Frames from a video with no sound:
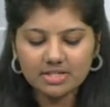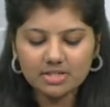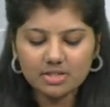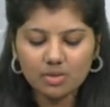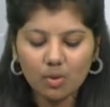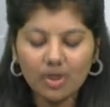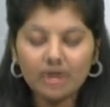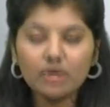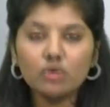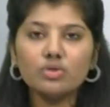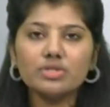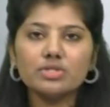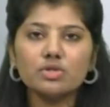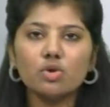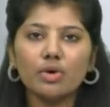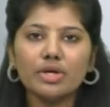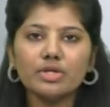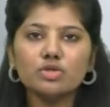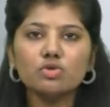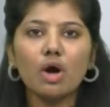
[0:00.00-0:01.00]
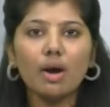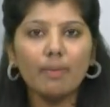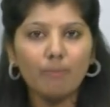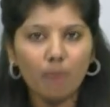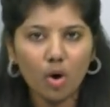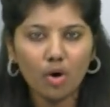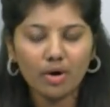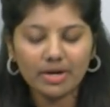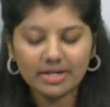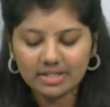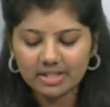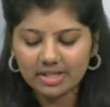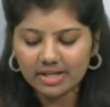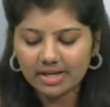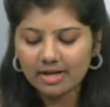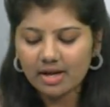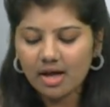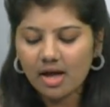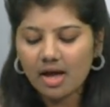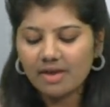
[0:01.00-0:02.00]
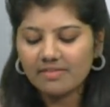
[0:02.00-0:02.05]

is the one who is going to appoint the